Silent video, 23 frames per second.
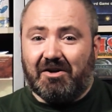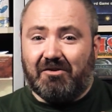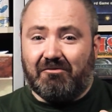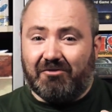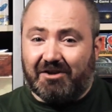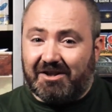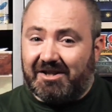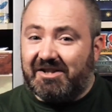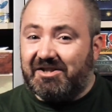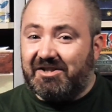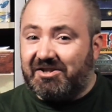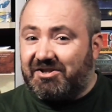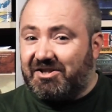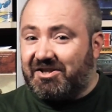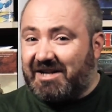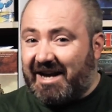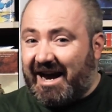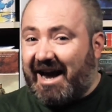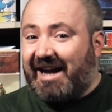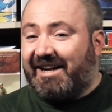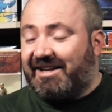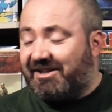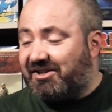release it
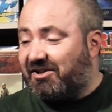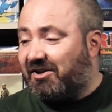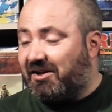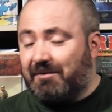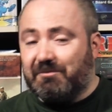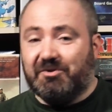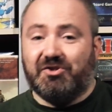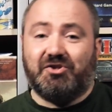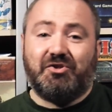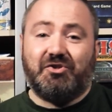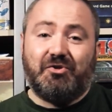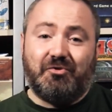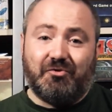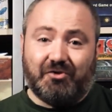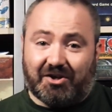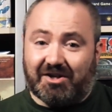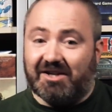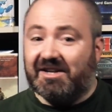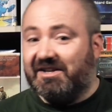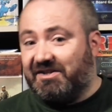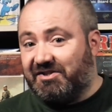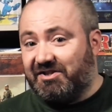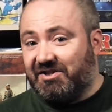anytime soon
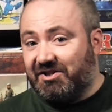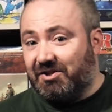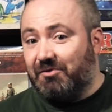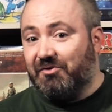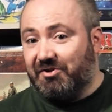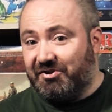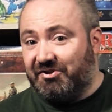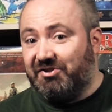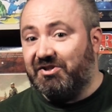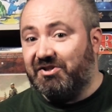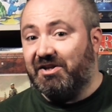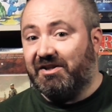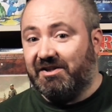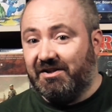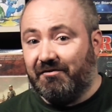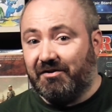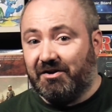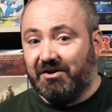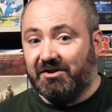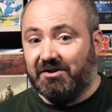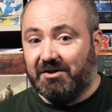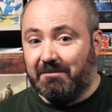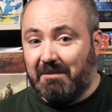unless there is
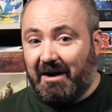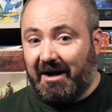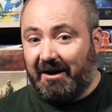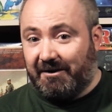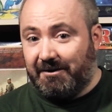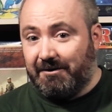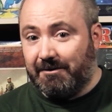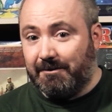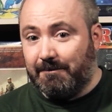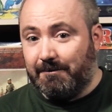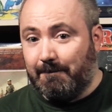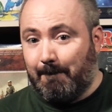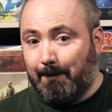significant demand.